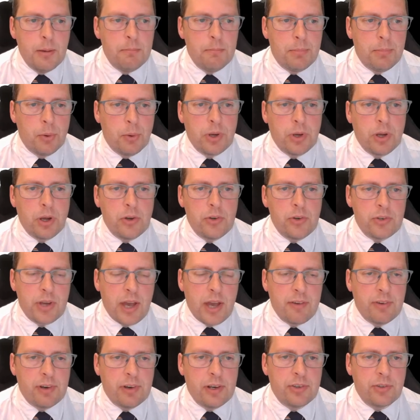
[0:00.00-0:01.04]
But we're going to
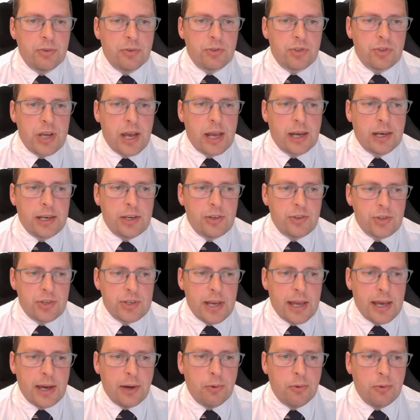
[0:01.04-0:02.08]
have a little challenge
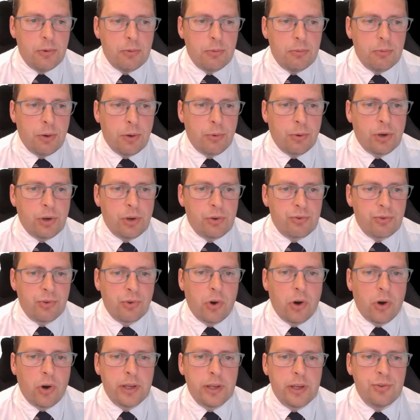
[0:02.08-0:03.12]
now where we're going to
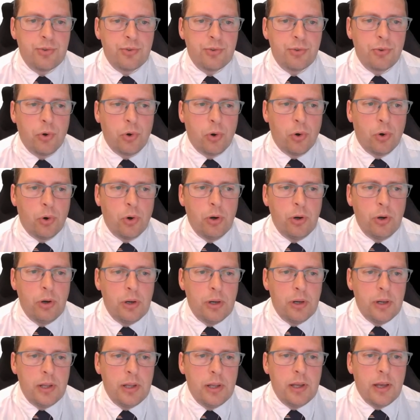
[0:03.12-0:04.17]
try and draw
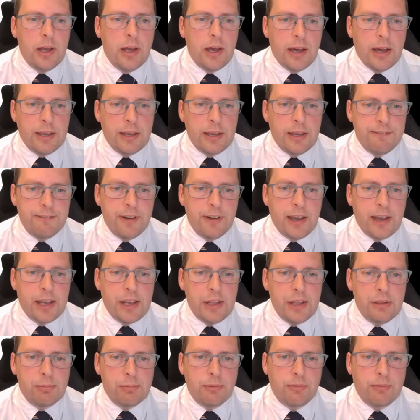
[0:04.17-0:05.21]
a
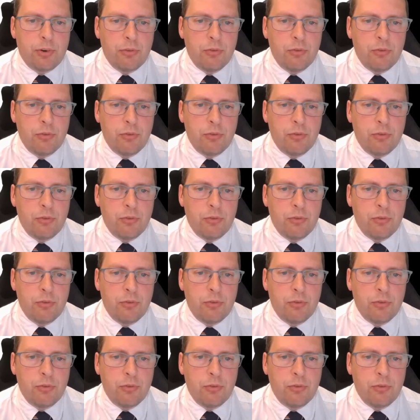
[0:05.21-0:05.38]
face with a